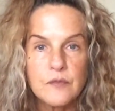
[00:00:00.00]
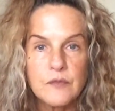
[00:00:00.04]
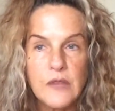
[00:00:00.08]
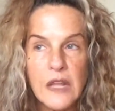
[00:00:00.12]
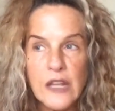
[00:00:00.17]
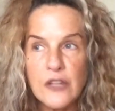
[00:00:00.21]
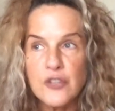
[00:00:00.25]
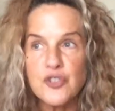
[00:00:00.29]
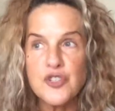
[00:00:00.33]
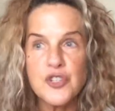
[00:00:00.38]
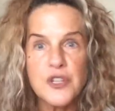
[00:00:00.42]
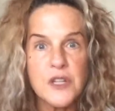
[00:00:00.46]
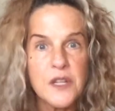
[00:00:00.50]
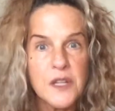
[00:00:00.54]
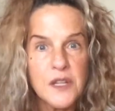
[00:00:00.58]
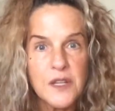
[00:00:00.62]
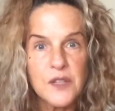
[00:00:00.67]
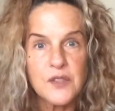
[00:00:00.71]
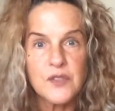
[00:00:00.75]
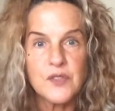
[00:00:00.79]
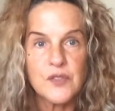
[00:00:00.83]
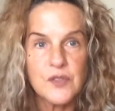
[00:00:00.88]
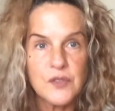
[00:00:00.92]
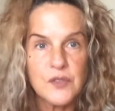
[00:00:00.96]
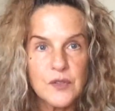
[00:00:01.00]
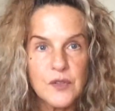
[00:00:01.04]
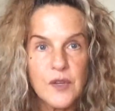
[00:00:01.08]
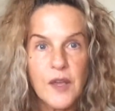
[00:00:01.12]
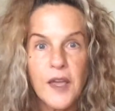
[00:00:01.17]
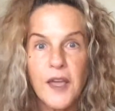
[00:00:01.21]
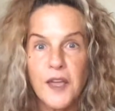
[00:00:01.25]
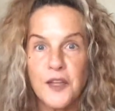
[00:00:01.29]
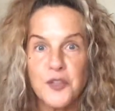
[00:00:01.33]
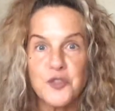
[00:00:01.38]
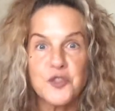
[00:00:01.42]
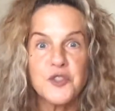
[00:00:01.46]
And she is.
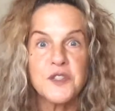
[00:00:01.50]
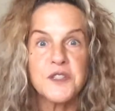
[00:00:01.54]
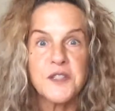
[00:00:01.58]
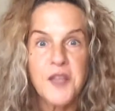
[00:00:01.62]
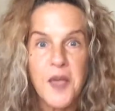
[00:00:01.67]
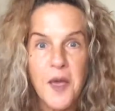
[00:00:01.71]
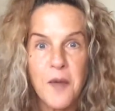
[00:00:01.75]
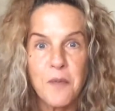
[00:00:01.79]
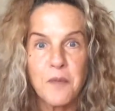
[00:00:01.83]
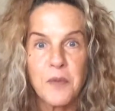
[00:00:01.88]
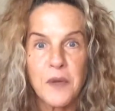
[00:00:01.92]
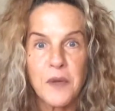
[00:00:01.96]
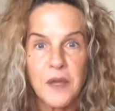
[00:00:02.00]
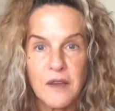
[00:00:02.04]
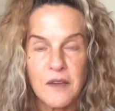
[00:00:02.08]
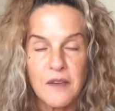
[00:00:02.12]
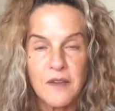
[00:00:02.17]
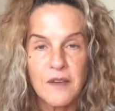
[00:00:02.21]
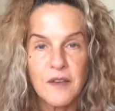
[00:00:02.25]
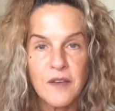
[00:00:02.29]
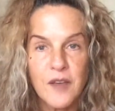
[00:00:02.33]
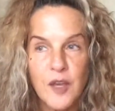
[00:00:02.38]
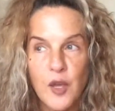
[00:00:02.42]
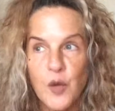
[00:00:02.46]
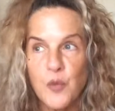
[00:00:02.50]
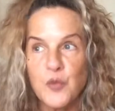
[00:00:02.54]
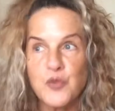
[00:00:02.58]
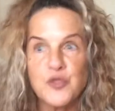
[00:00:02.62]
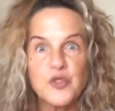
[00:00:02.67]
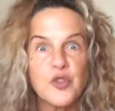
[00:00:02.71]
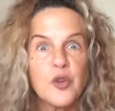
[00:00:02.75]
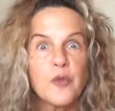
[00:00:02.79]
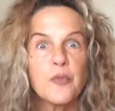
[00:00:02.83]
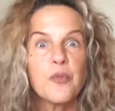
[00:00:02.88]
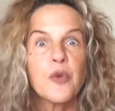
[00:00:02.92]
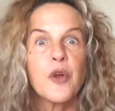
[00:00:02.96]
And she's happy. It was
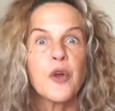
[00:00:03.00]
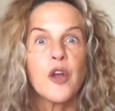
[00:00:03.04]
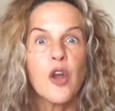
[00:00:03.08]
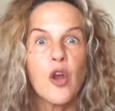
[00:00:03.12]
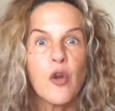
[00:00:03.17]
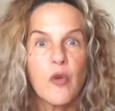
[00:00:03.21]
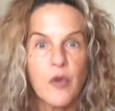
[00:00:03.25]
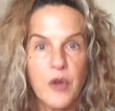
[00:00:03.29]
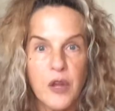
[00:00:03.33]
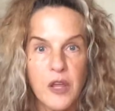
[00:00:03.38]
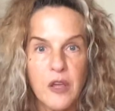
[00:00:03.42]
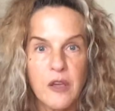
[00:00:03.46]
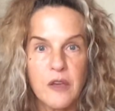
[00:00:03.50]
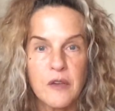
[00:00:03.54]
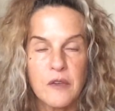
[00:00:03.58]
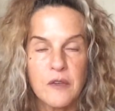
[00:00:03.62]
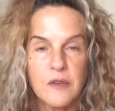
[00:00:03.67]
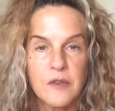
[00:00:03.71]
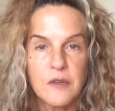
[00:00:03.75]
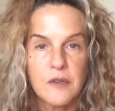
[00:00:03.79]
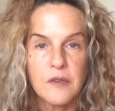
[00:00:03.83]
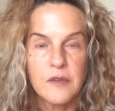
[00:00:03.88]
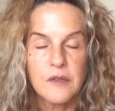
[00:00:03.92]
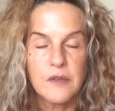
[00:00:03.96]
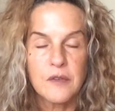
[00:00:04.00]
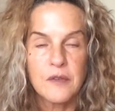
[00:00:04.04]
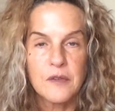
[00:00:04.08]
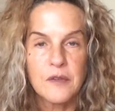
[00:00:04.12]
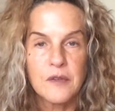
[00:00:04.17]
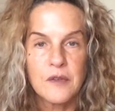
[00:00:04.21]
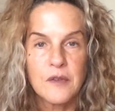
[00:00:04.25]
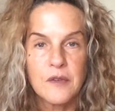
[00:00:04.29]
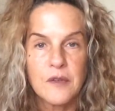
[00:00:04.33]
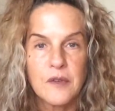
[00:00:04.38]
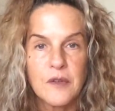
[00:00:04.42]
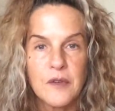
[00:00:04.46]
her priority.
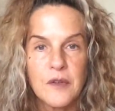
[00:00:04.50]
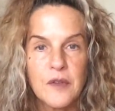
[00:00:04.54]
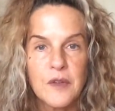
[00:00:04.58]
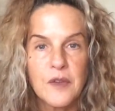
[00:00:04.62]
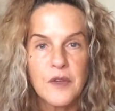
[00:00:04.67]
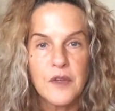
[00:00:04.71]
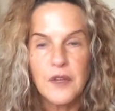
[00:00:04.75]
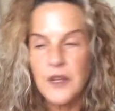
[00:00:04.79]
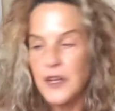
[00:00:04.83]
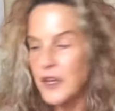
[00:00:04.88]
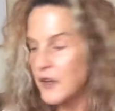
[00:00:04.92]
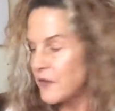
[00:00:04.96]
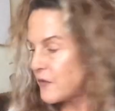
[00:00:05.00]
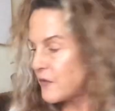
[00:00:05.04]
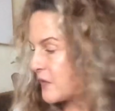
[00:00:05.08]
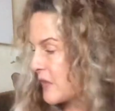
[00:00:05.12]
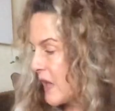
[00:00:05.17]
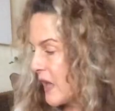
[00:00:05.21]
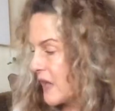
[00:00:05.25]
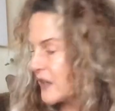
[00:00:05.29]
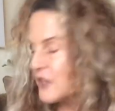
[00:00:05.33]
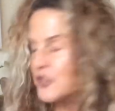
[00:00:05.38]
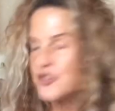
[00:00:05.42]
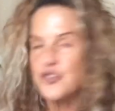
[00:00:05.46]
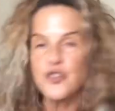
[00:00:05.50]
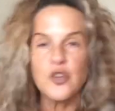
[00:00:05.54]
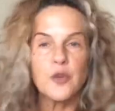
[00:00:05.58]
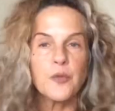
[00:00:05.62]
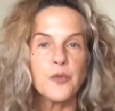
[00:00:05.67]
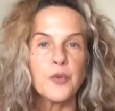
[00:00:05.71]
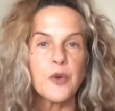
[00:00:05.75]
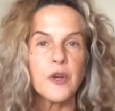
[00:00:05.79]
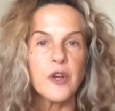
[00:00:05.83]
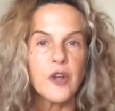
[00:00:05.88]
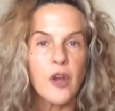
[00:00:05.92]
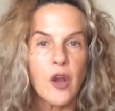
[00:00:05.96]
If that is your
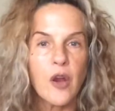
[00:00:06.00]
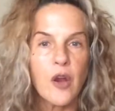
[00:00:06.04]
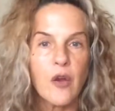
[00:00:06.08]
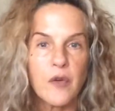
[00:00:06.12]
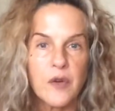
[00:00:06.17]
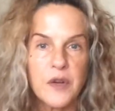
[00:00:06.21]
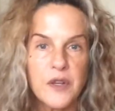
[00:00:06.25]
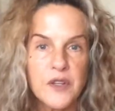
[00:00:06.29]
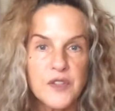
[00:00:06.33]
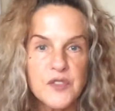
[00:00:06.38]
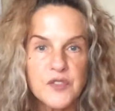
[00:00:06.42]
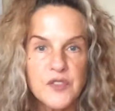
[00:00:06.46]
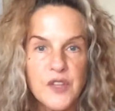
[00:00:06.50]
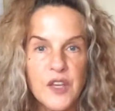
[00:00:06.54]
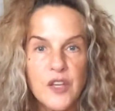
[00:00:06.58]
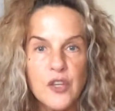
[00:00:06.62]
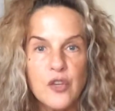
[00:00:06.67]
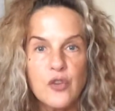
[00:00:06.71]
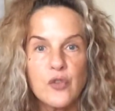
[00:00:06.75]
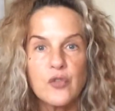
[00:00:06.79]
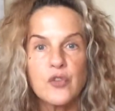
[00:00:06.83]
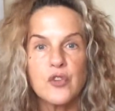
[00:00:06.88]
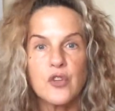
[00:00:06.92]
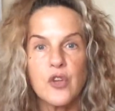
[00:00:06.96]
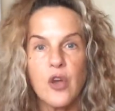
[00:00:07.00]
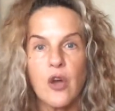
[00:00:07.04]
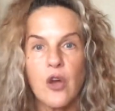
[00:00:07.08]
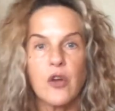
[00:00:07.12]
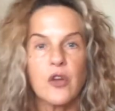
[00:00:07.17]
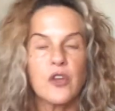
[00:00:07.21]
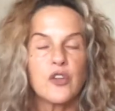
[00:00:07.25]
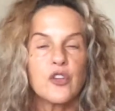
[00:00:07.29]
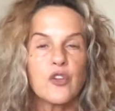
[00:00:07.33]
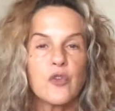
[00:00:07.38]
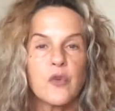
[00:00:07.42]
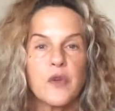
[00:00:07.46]
priority, say you're young
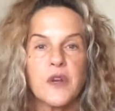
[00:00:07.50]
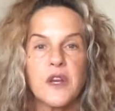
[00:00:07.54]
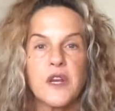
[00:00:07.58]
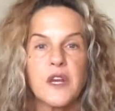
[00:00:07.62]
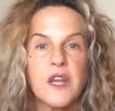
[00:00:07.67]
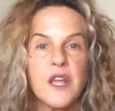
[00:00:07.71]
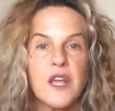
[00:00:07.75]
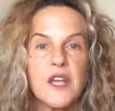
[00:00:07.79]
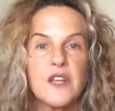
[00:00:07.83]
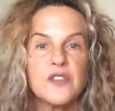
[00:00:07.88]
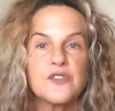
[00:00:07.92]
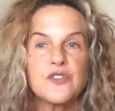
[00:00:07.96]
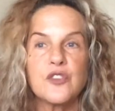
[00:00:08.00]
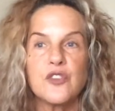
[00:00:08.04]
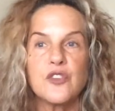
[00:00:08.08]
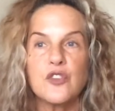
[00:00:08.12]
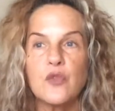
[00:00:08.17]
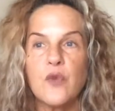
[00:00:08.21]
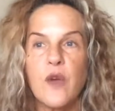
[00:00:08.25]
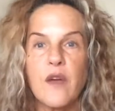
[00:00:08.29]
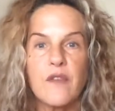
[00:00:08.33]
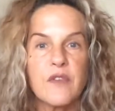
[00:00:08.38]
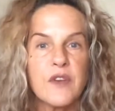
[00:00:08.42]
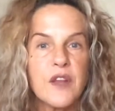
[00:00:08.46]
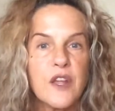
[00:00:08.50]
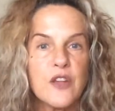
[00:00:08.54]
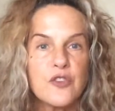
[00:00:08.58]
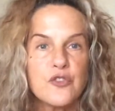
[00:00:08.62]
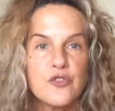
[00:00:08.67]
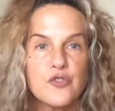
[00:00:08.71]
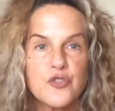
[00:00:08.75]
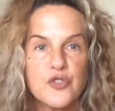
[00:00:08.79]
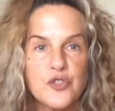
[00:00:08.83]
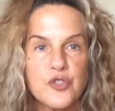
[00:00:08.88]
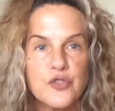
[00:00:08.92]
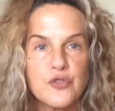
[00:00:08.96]
and you're at an age that you haven't had
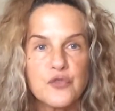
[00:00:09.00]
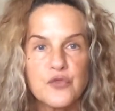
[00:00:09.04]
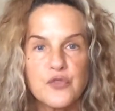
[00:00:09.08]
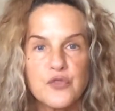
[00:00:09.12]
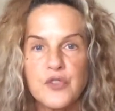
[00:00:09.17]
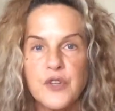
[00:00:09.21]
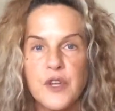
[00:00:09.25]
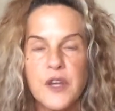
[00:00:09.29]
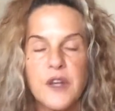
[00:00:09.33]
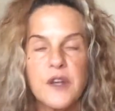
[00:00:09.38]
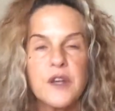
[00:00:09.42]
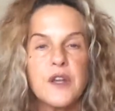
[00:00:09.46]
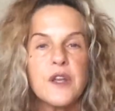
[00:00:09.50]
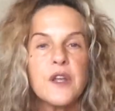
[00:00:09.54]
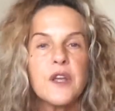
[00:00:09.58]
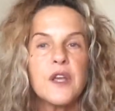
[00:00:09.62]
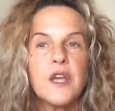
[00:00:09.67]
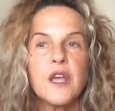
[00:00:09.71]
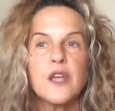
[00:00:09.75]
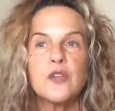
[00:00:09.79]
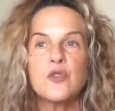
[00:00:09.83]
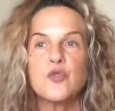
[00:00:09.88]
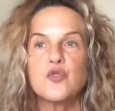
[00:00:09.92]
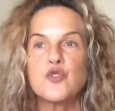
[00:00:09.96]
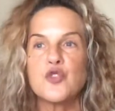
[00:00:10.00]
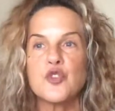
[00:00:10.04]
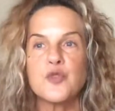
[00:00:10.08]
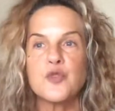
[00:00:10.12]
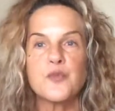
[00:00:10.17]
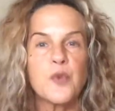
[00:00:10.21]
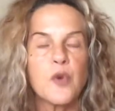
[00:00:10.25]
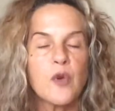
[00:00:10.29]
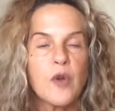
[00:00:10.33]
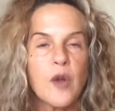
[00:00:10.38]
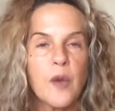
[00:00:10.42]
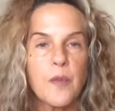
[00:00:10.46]
your children yet and you just
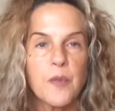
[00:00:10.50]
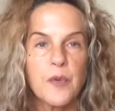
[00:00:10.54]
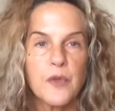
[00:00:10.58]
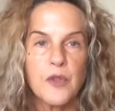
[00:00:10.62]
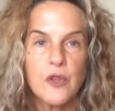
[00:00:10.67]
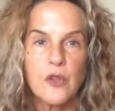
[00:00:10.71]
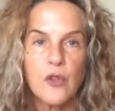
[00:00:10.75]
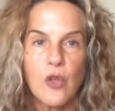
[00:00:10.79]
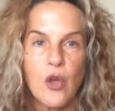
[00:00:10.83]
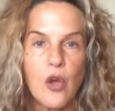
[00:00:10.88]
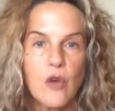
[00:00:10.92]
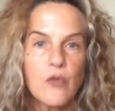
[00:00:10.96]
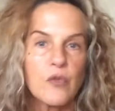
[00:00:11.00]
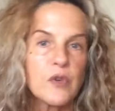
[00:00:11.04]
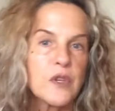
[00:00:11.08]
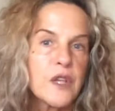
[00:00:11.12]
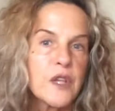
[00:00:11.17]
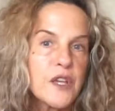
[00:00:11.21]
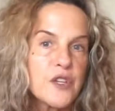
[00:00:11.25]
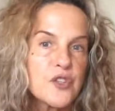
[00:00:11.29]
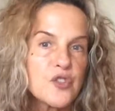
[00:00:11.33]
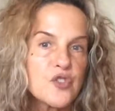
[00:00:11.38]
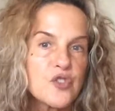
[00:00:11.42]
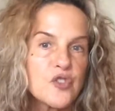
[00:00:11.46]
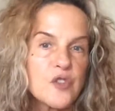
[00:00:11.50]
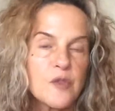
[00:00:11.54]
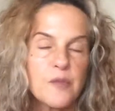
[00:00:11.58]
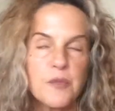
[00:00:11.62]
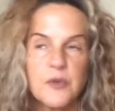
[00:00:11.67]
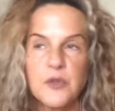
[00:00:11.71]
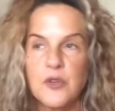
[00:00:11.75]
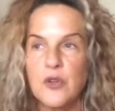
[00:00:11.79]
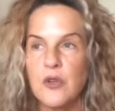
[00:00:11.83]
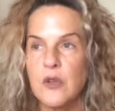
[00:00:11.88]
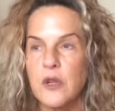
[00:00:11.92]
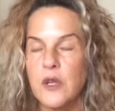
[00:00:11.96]
broke up with a long relationship
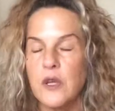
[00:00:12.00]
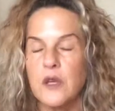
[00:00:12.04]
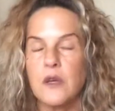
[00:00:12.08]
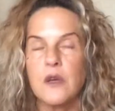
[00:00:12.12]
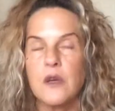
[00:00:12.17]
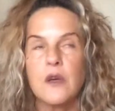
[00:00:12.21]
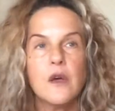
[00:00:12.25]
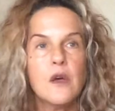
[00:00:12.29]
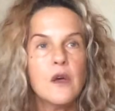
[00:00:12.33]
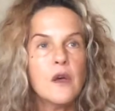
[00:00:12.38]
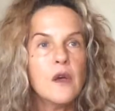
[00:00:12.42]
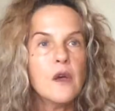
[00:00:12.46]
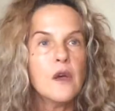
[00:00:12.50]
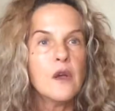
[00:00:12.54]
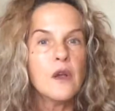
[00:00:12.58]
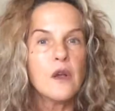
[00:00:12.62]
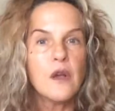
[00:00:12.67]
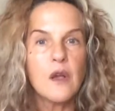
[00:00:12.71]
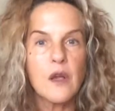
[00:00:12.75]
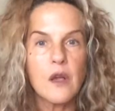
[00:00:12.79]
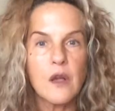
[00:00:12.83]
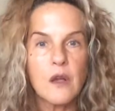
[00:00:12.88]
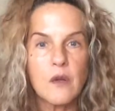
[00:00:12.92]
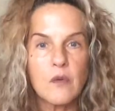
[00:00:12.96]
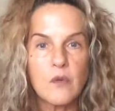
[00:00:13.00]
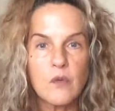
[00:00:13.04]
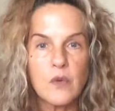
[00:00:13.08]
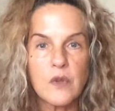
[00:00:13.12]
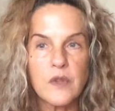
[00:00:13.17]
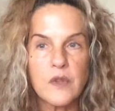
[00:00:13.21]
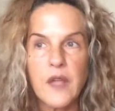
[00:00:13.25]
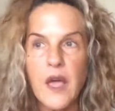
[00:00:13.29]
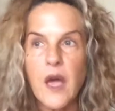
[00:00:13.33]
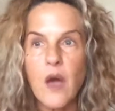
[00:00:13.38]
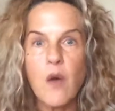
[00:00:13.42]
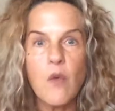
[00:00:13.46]
and you're like, oh, well,
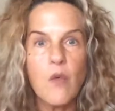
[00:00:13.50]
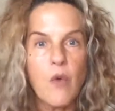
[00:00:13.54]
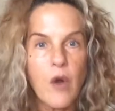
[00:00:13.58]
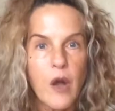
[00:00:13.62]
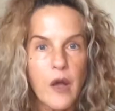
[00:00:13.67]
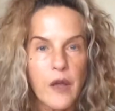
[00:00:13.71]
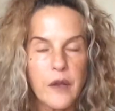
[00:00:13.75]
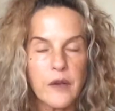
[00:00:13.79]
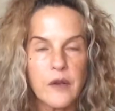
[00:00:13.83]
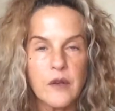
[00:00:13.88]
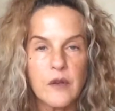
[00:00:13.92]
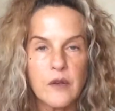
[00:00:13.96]
now what?